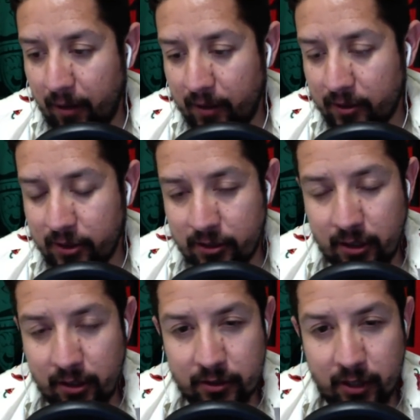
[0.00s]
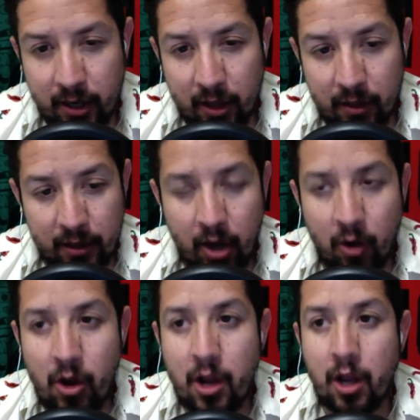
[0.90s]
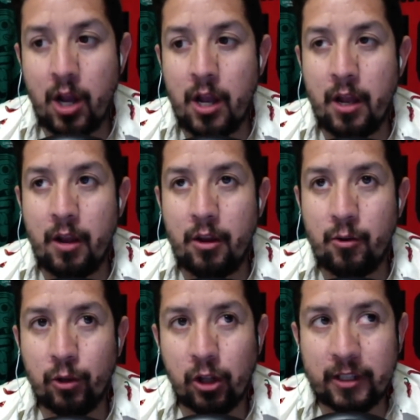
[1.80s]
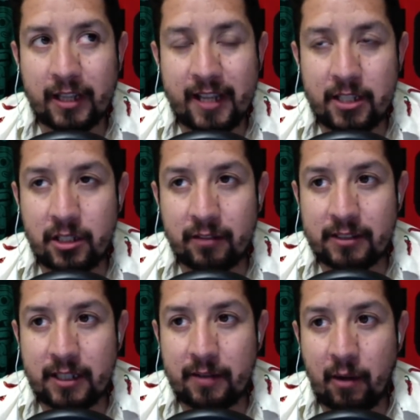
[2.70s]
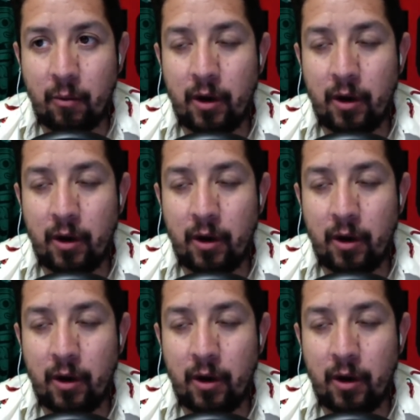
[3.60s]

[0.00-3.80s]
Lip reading: There's a you look at that Chivas team that won,